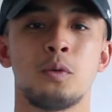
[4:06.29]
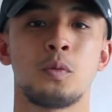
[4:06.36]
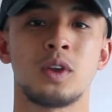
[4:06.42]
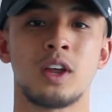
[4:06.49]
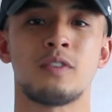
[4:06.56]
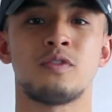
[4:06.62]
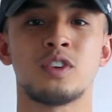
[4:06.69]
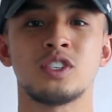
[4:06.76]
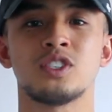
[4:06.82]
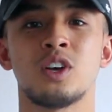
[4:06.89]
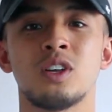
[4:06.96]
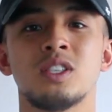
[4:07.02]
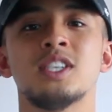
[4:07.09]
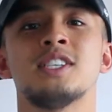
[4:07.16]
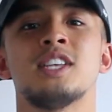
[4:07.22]
When I first
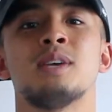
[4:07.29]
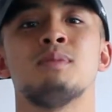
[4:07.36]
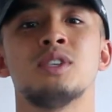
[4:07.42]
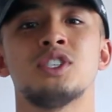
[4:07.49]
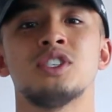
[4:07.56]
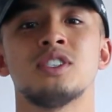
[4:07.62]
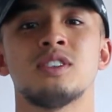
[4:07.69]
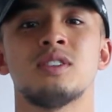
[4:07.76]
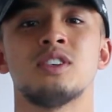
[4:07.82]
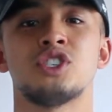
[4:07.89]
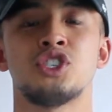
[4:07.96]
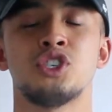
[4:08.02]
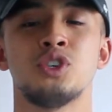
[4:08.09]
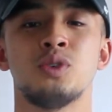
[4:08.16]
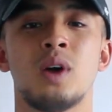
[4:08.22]
saw leaked images of the
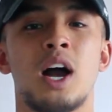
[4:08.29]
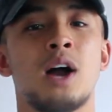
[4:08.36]
shoe,